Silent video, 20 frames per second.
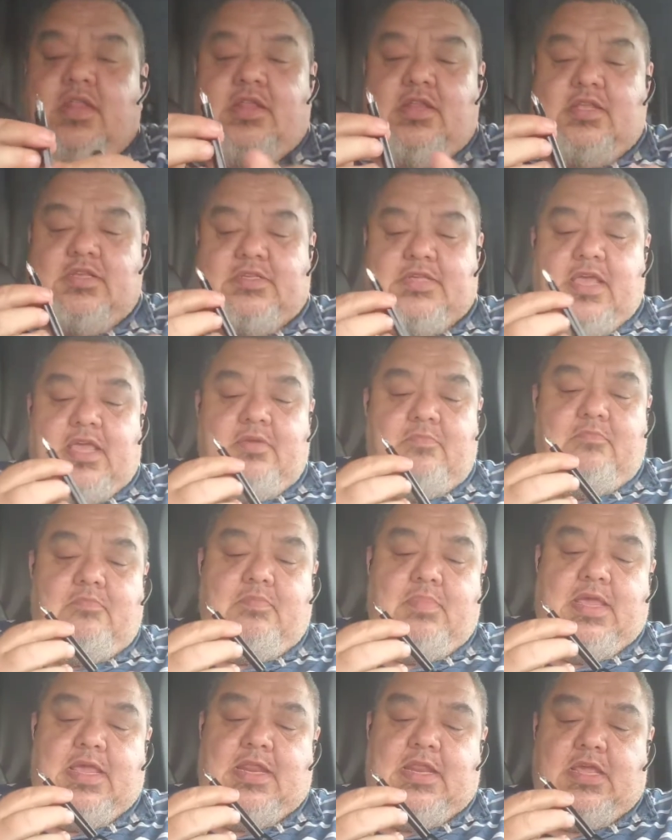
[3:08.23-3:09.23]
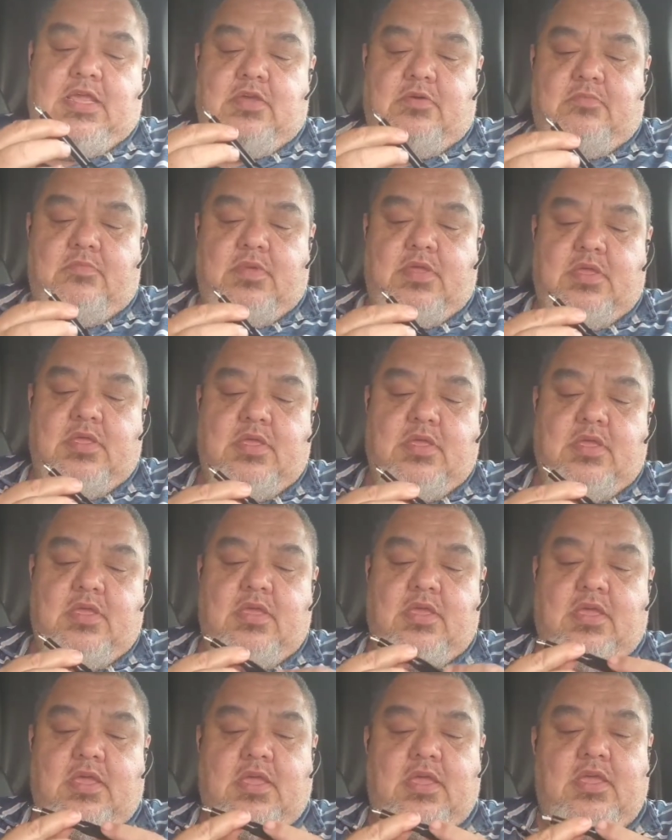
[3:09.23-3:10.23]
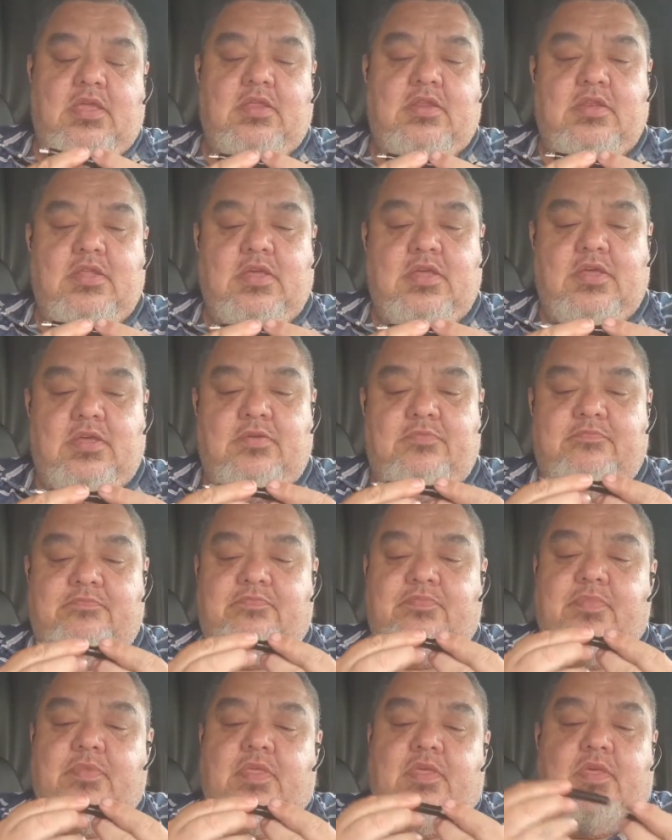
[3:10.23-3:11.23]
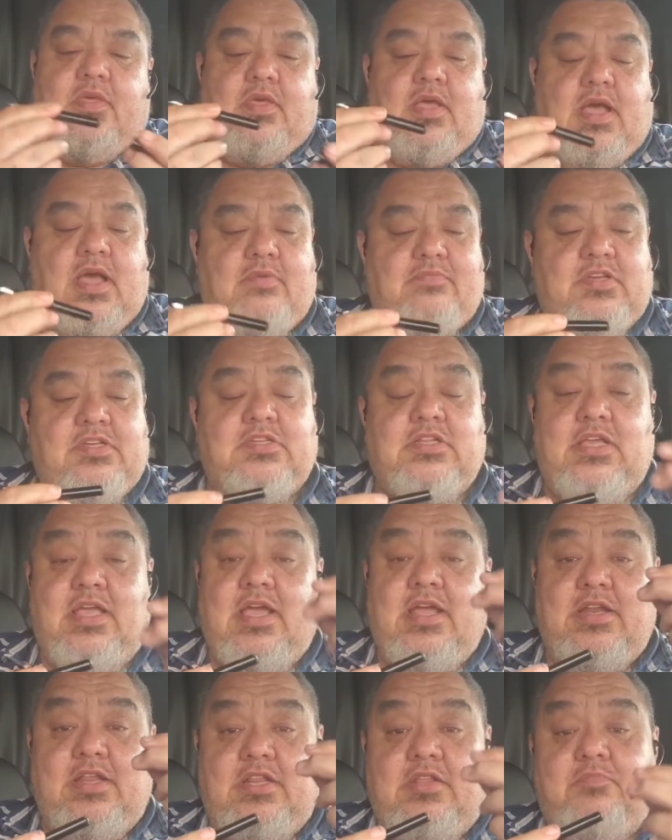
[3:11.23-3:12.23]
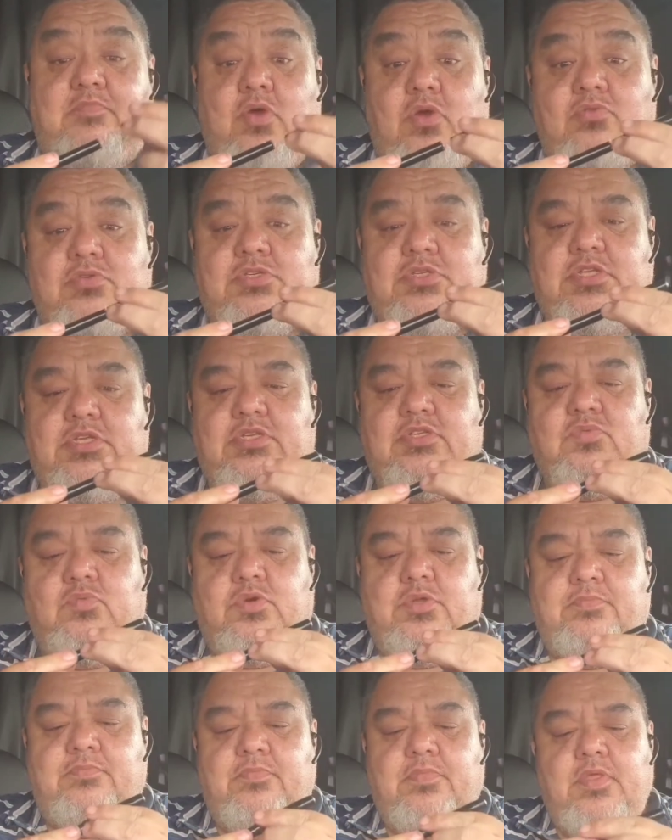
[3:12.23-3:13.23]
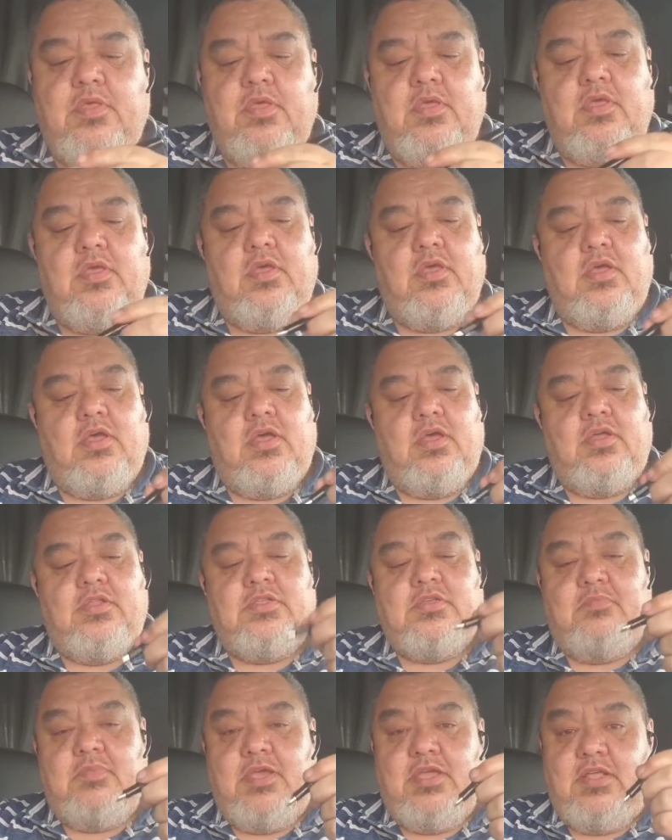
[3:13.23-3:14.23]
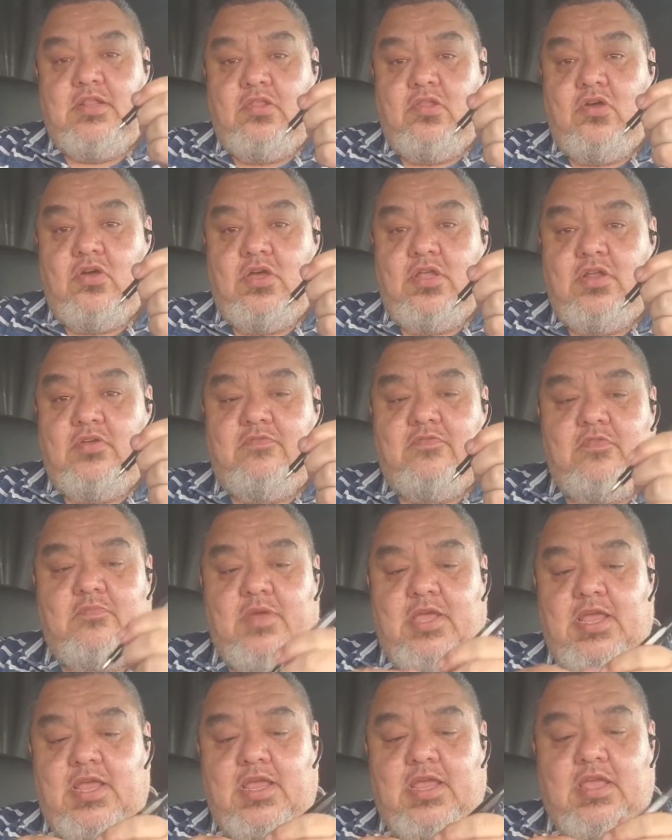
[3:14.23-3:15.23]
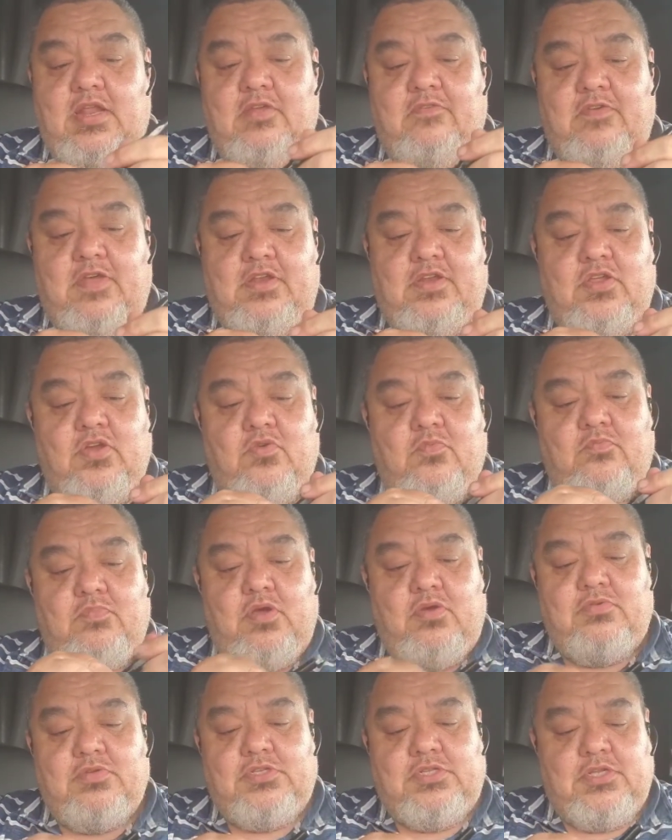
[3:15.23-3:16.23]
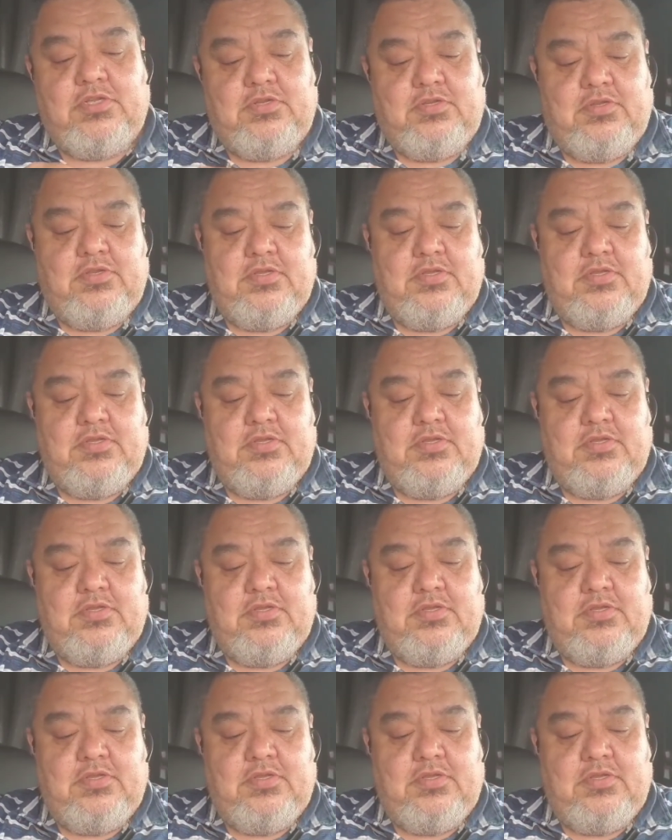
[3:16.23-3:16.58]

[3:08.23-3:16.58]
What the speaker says: it is a medium, and obviously I need to post this one to make it long enough for my hand. If I don't post it,